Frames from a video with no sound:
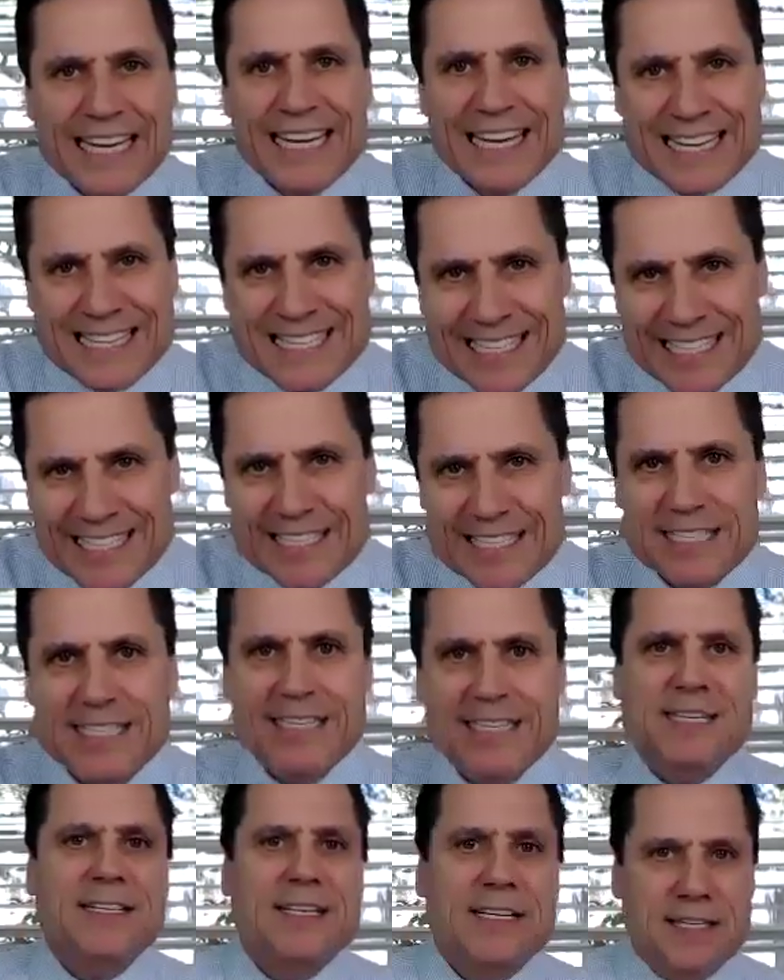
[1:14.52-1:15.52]
The key
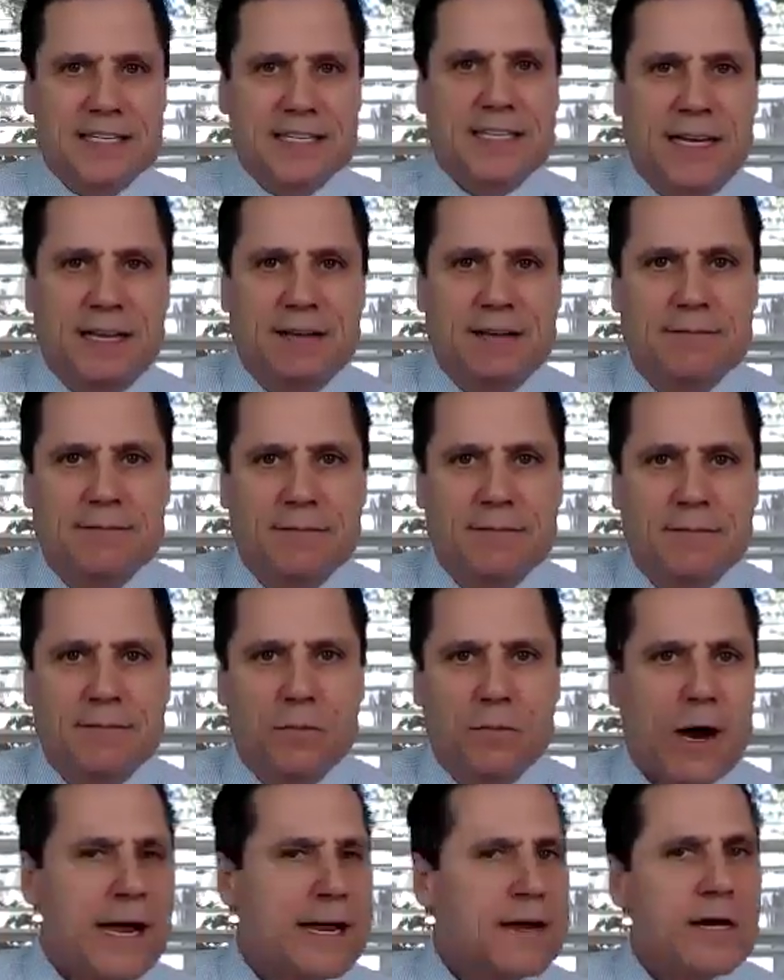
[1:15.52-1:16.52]
is consistency,
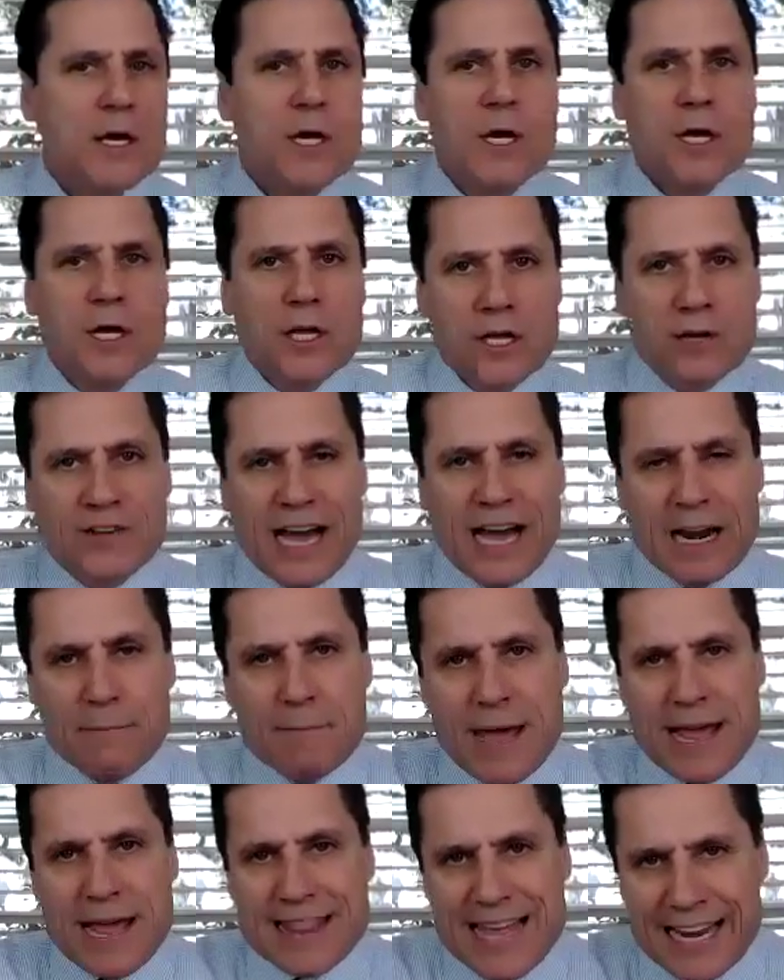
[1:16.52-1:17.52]
right? You've
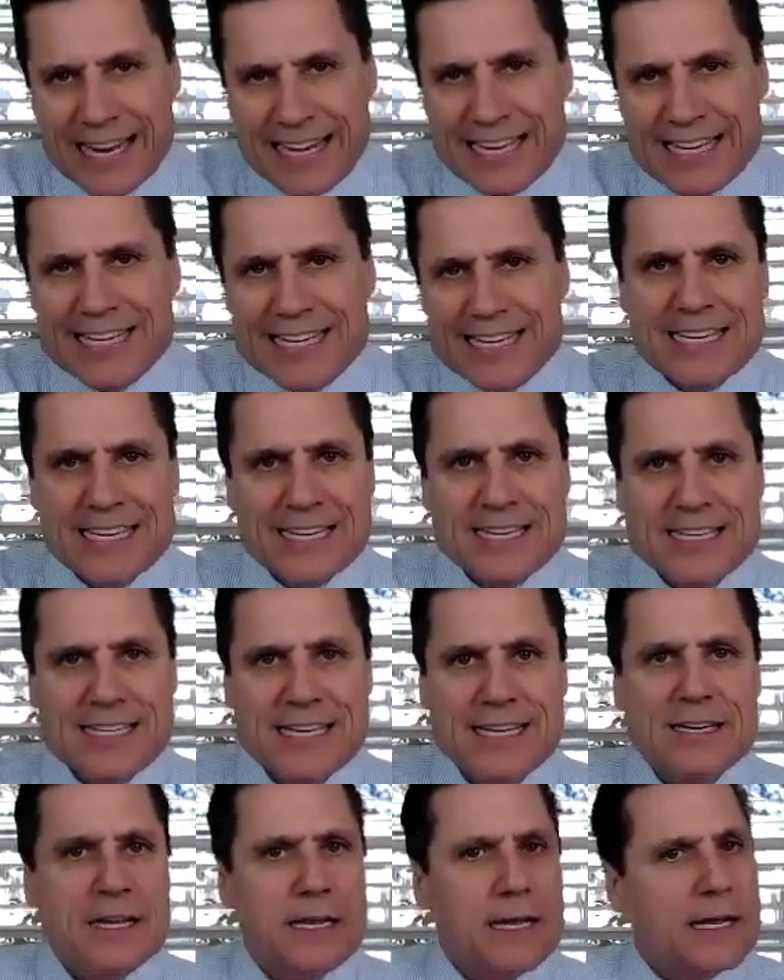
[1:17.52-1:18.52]
got to make that
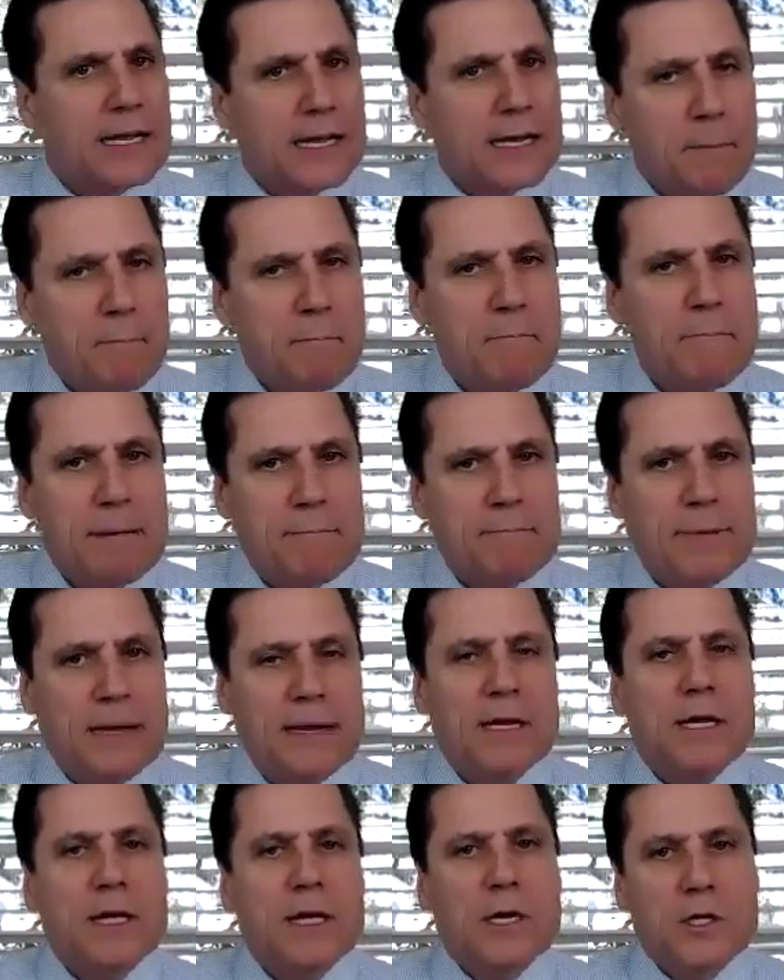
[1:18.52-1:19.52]
consistent
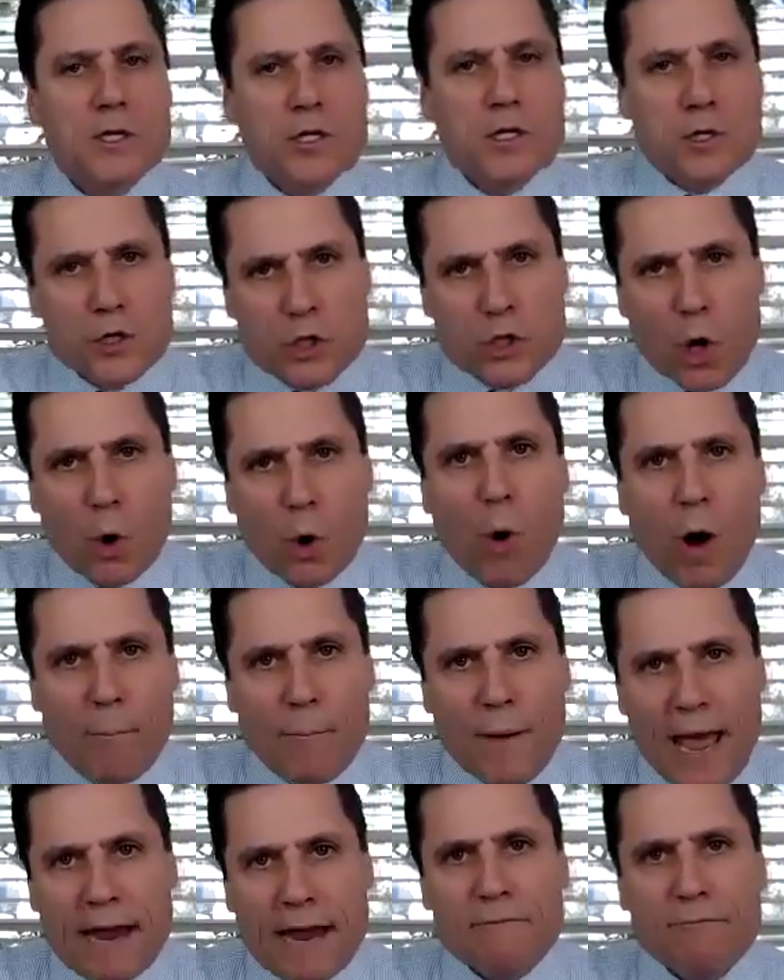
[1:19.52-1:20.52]
commitment to show
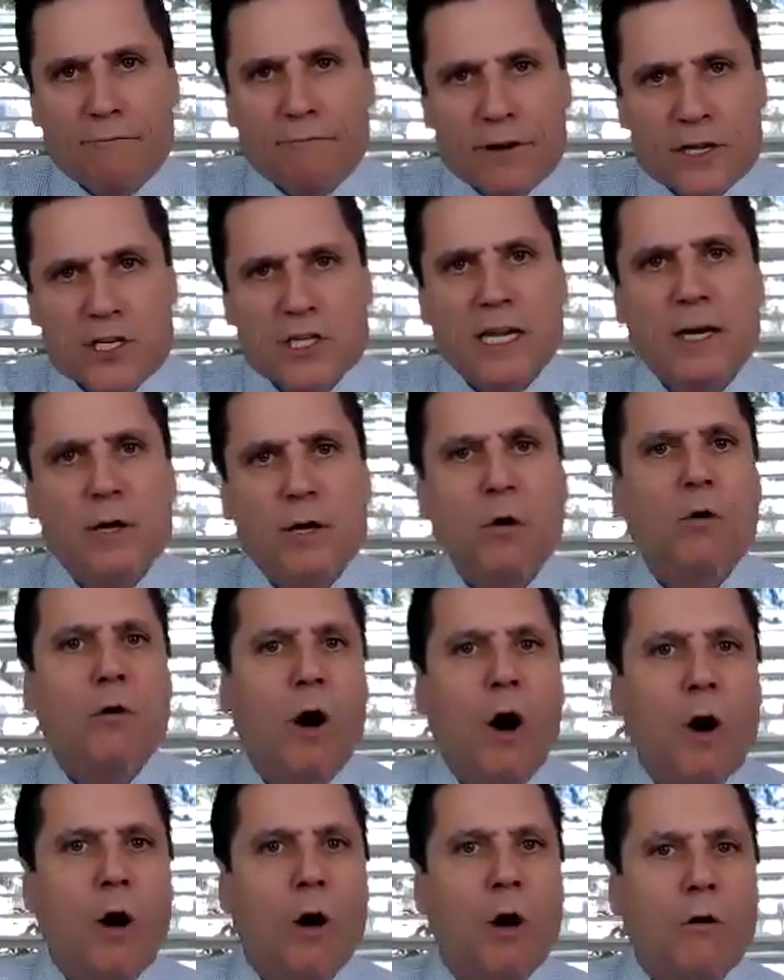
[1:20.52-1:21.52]
up every single
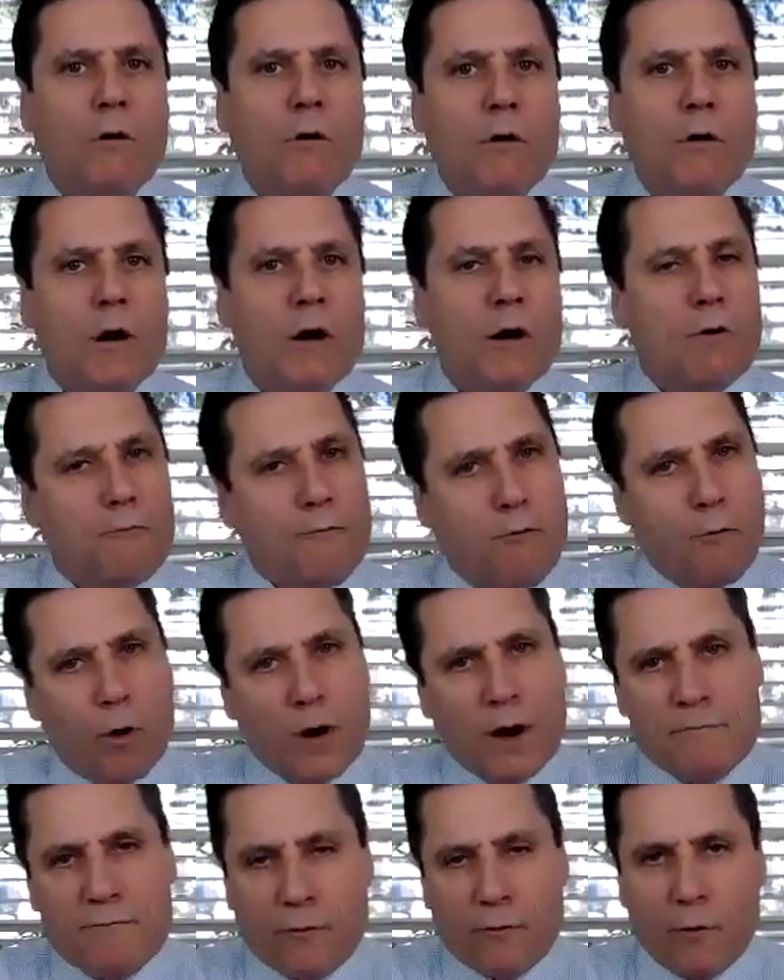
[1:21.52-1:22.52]
call
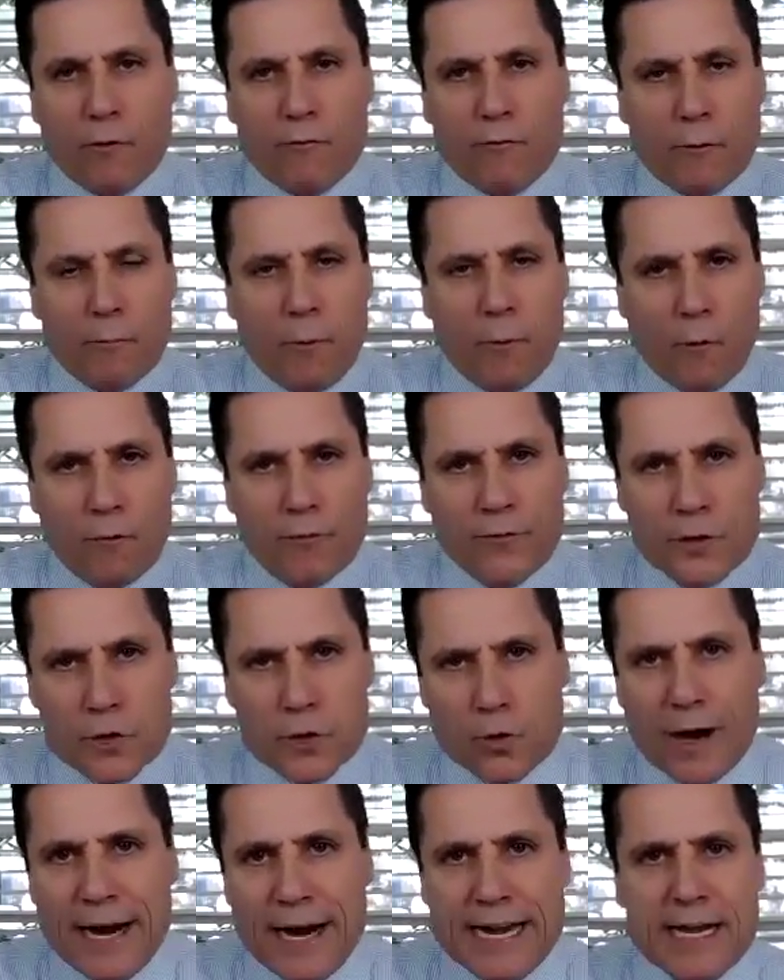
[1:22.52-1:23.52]
for both the
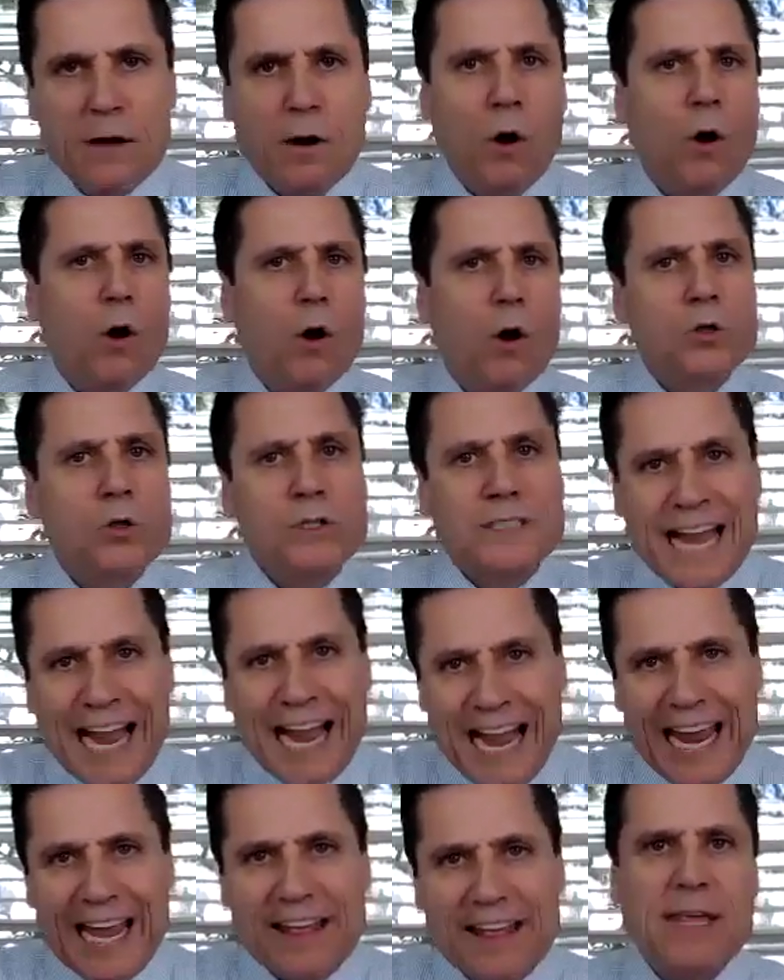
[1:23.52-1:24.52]
training calls
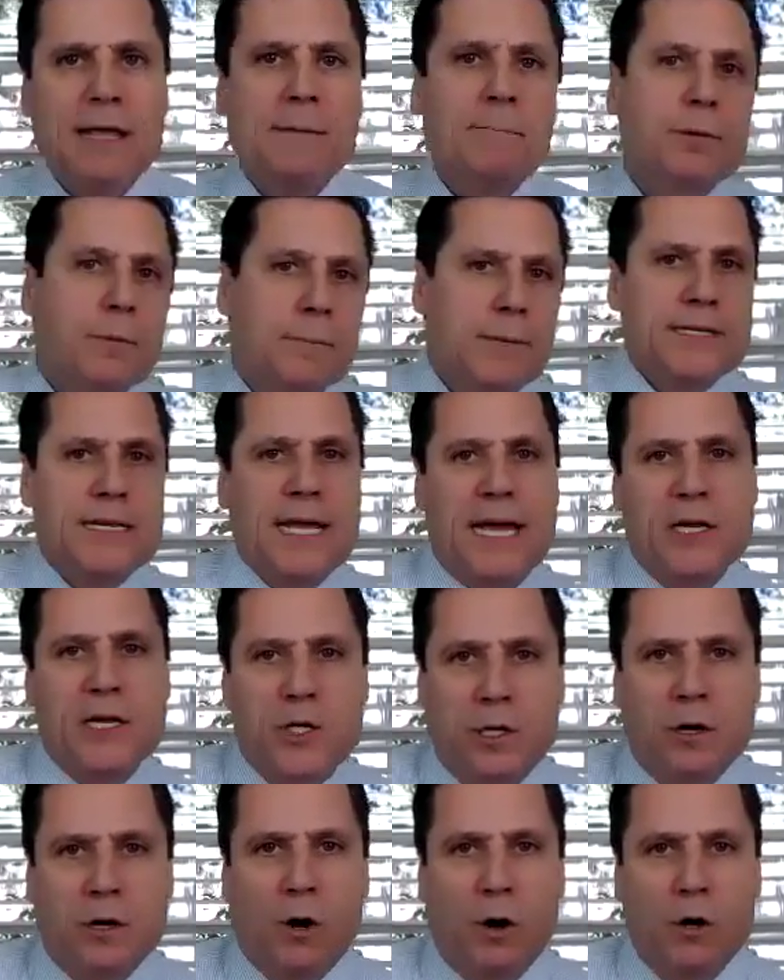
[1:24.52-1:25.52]
and the
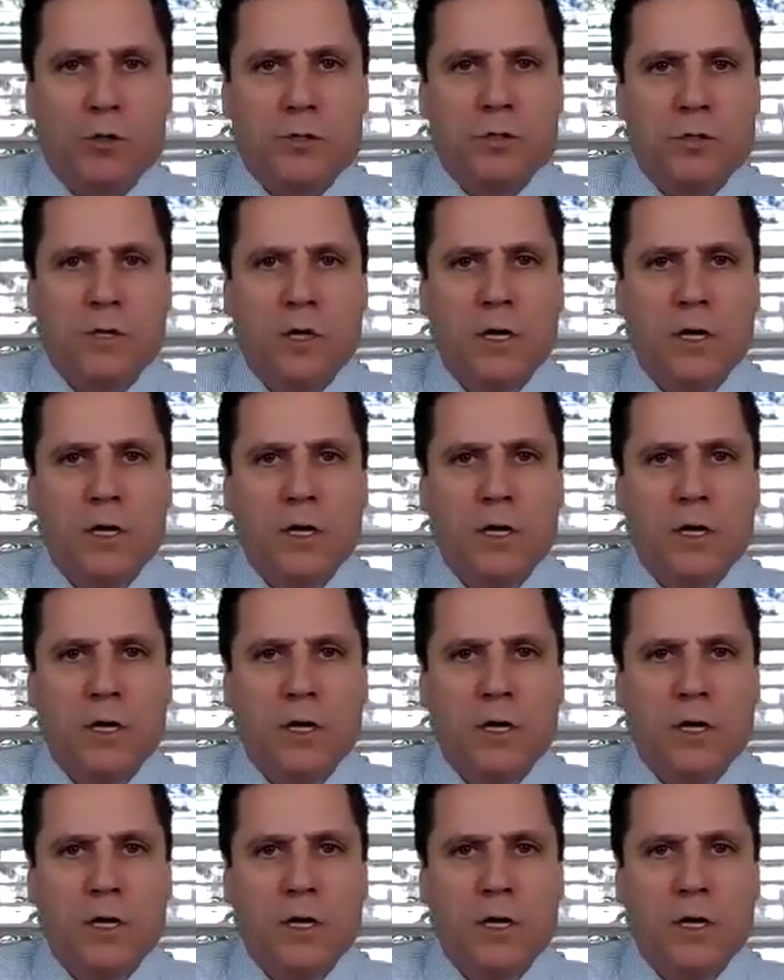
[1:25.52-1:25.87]
implementation calls.